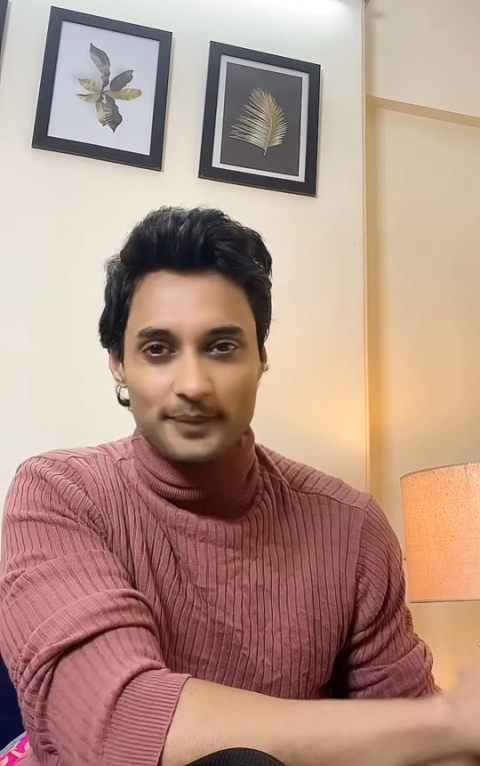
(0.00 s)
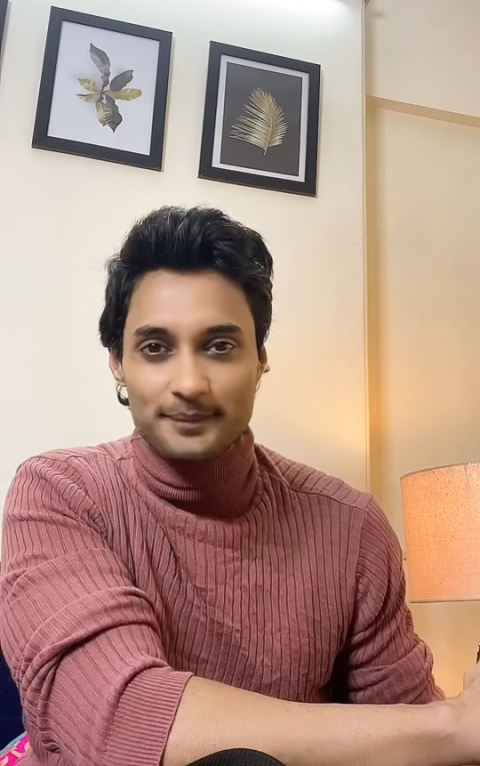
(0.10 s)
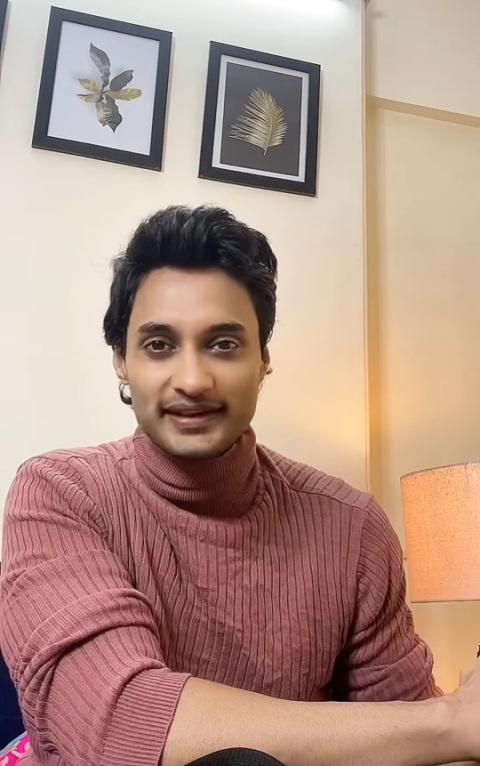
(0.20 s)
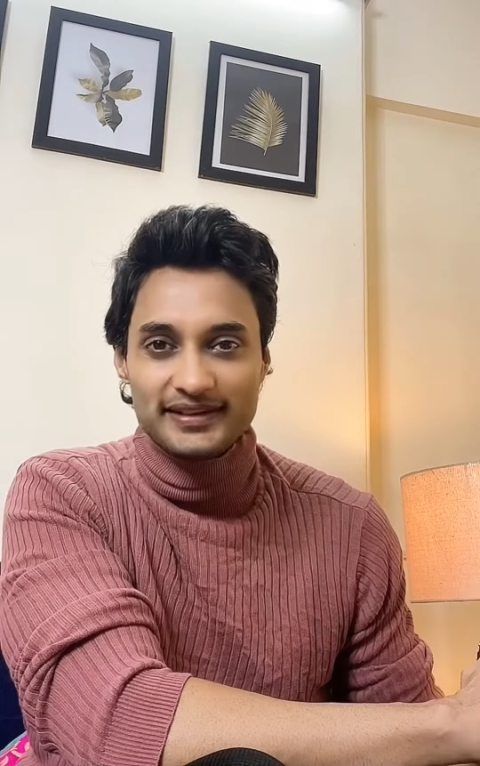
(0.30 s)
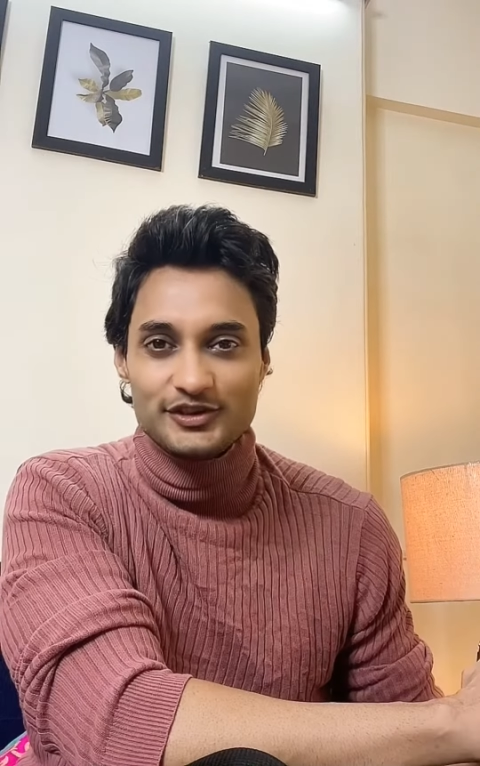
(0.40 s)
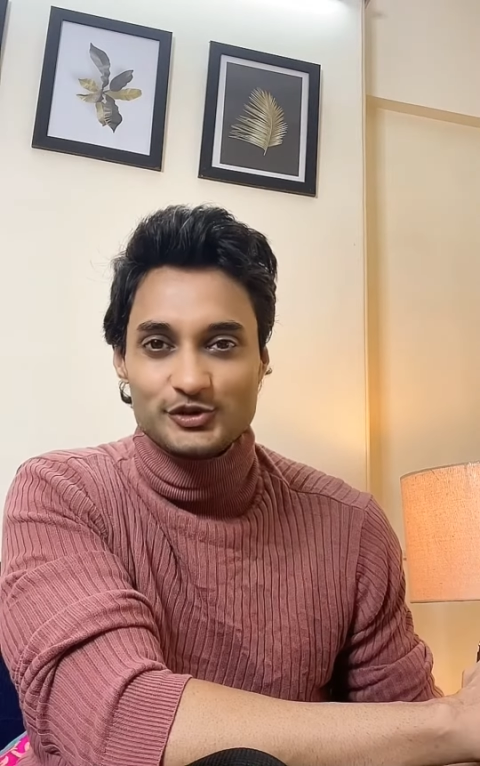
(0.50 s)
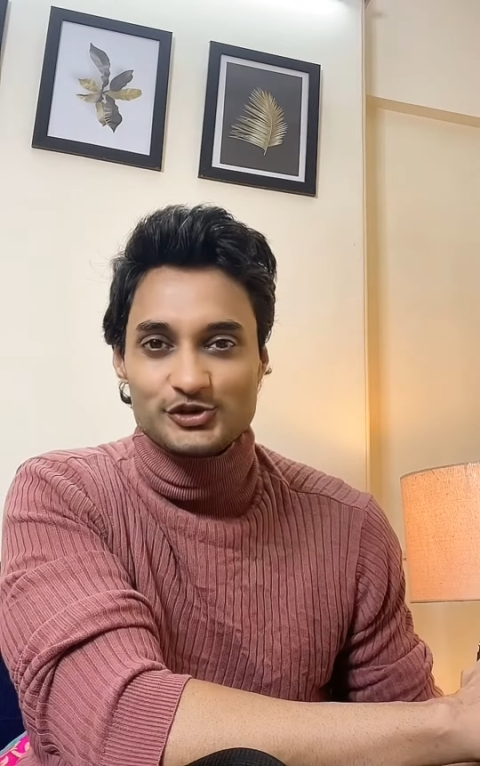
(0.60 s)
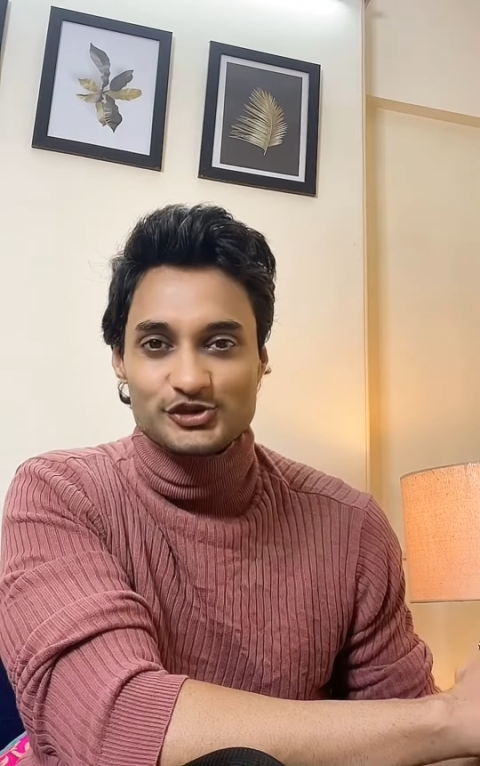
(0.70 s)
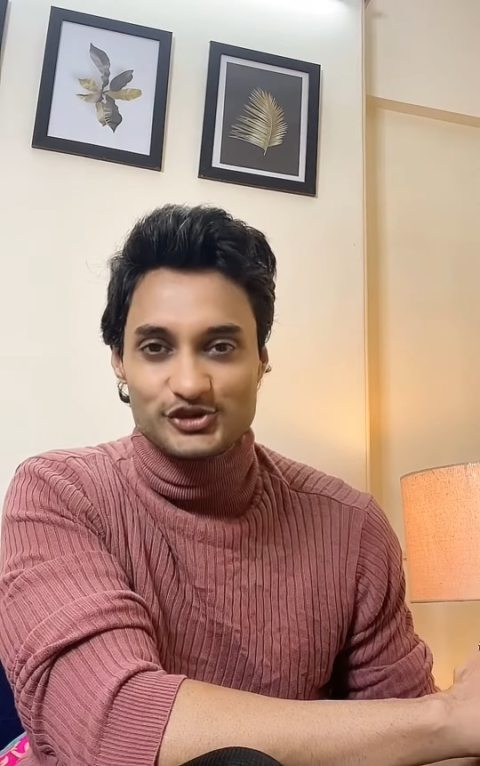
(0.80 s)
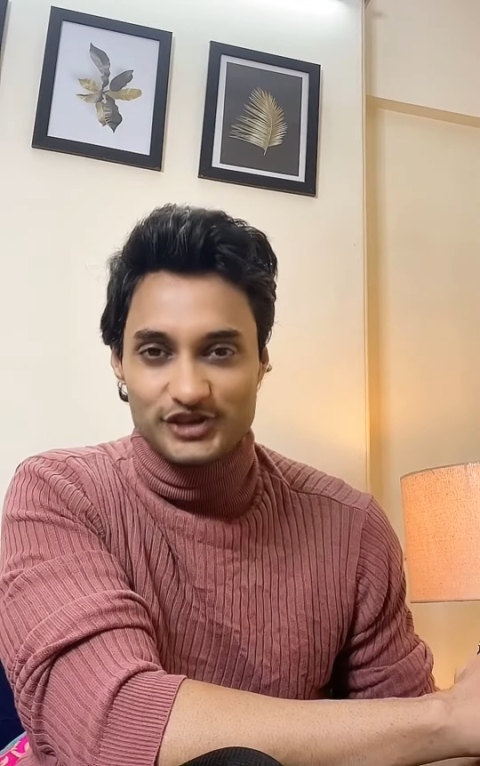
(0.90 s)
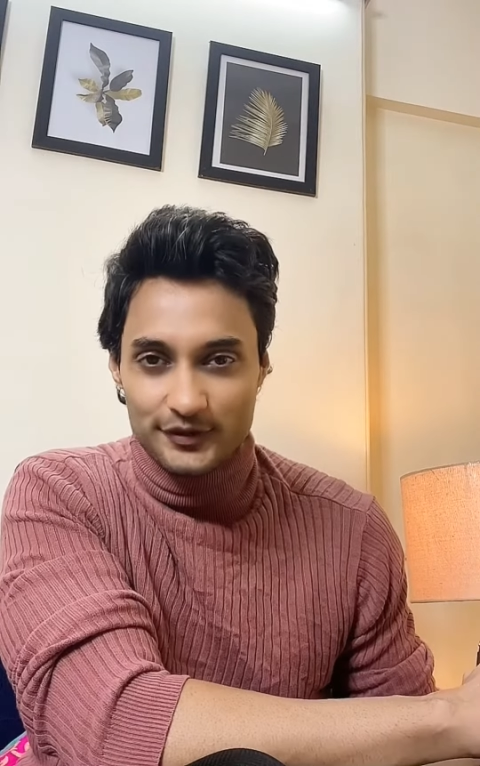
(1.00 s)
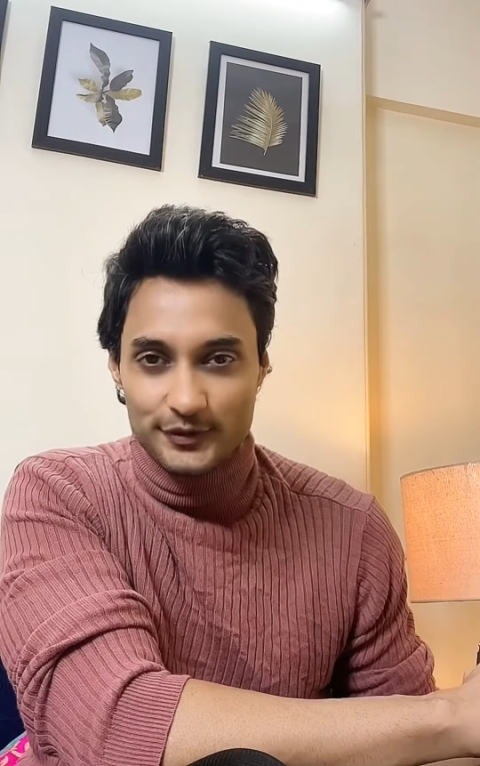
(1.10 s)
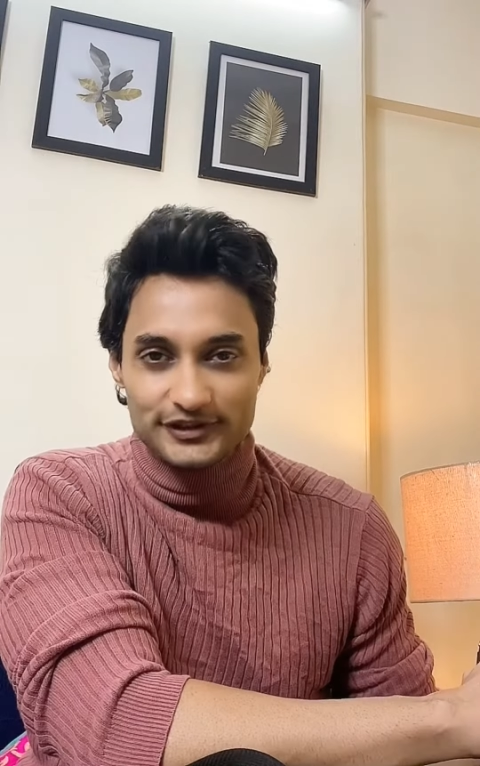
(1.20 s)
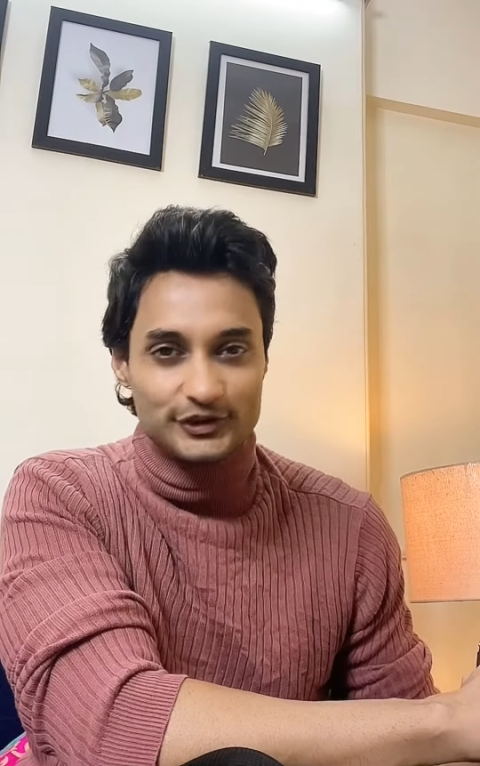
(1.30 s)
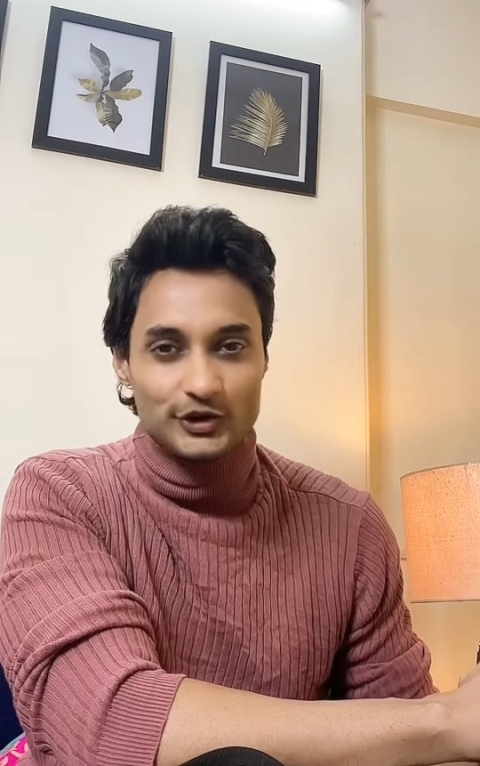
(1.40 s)
big news to share
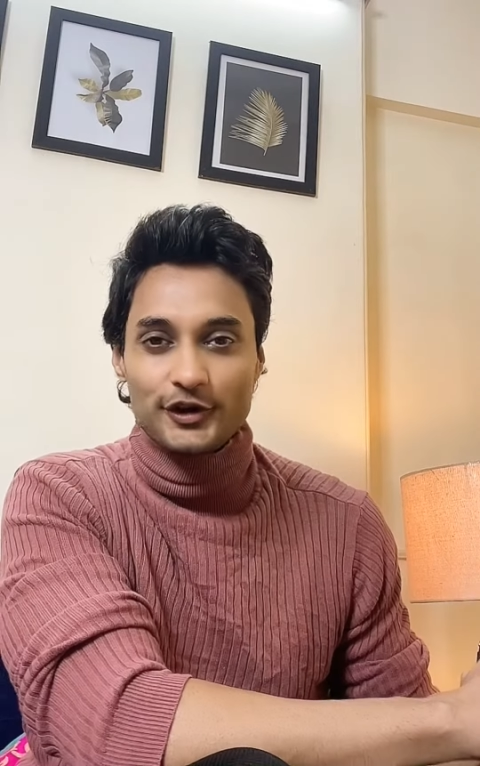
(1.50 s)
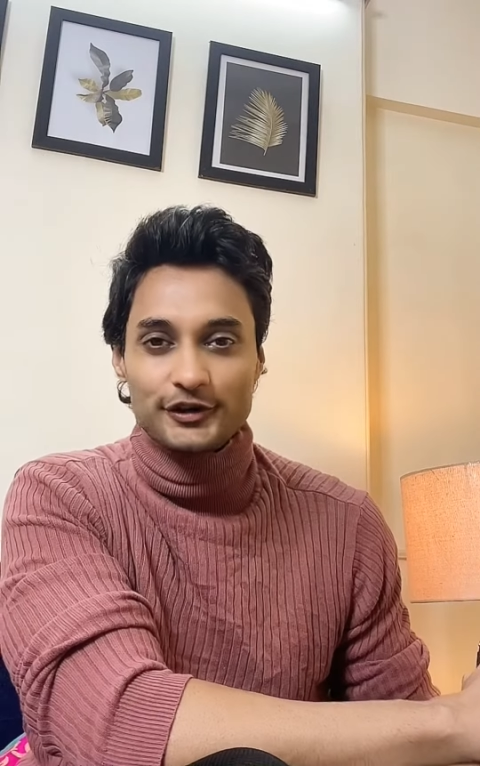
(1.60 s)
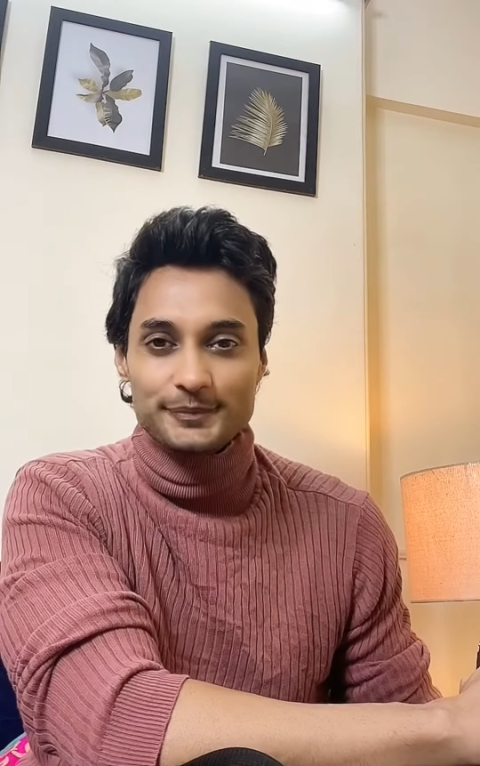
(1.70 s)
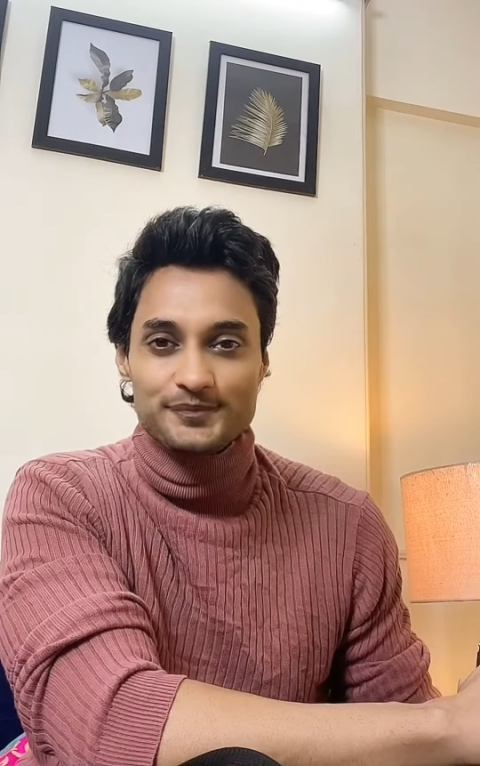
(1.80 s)
with you all.